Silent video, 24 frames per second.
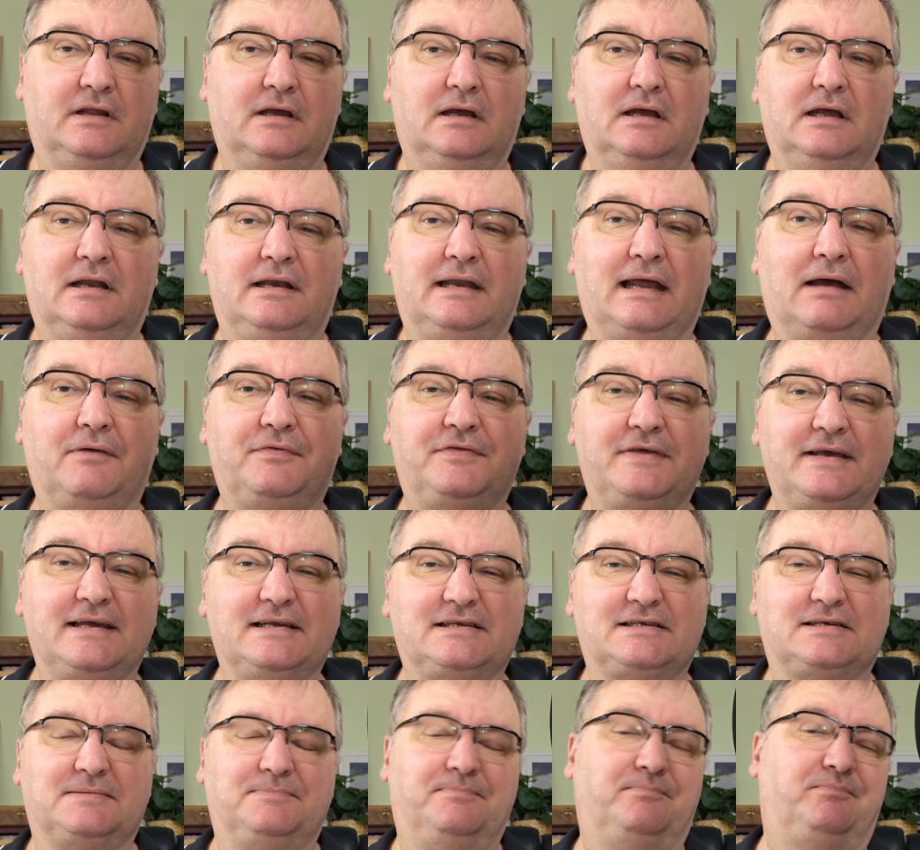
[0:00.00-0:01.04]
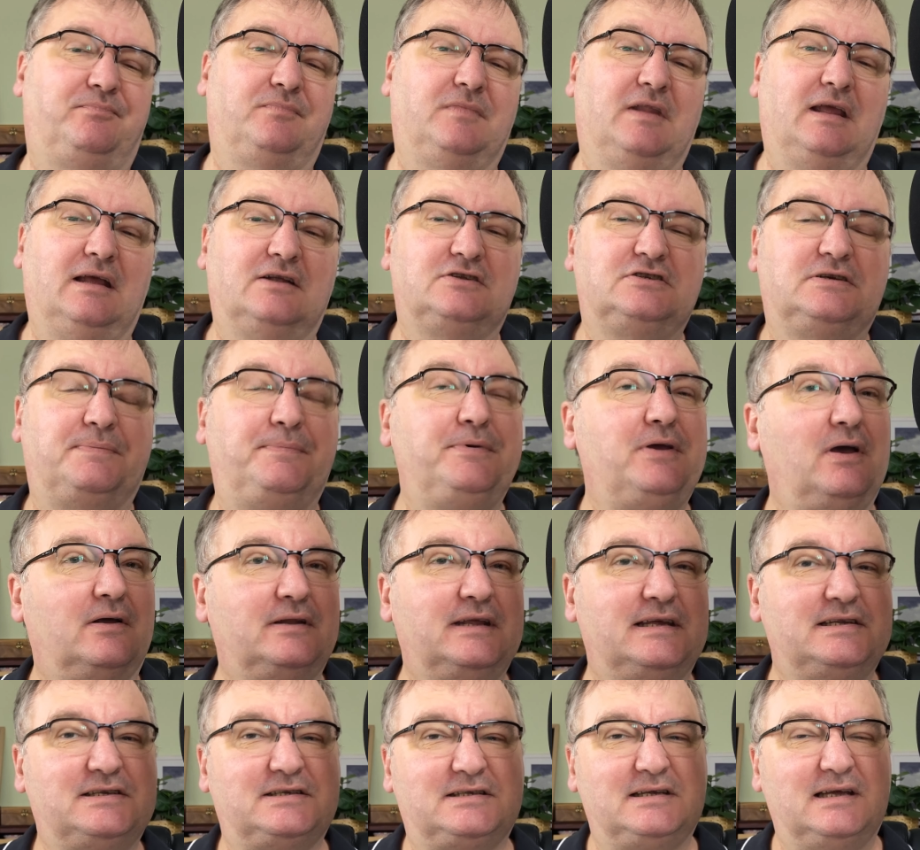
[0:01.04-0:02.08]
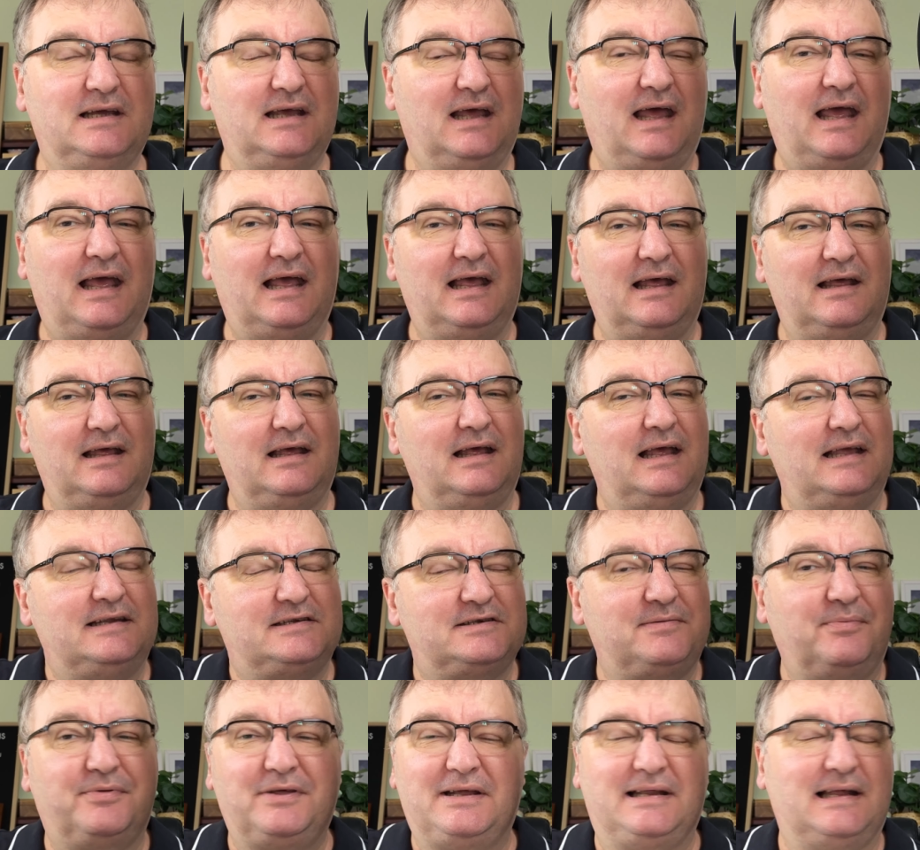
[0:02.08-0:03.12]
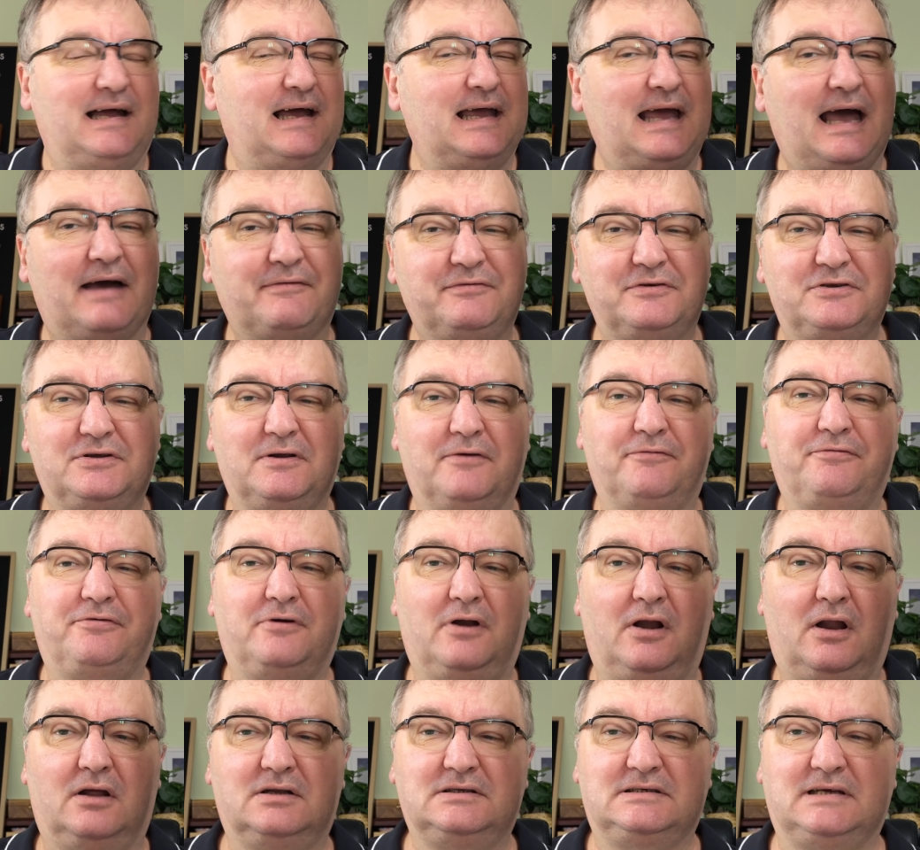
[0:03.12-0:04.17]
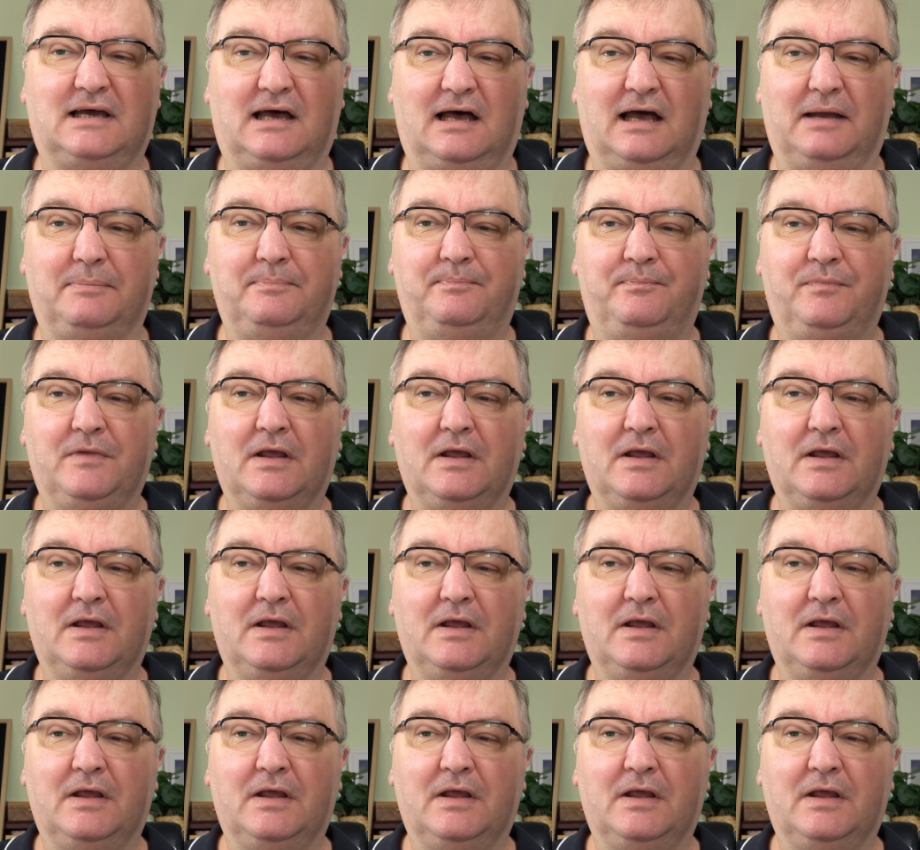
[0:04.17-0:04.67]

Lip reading: Now this, to be honest, it's something I haven't done for a long time.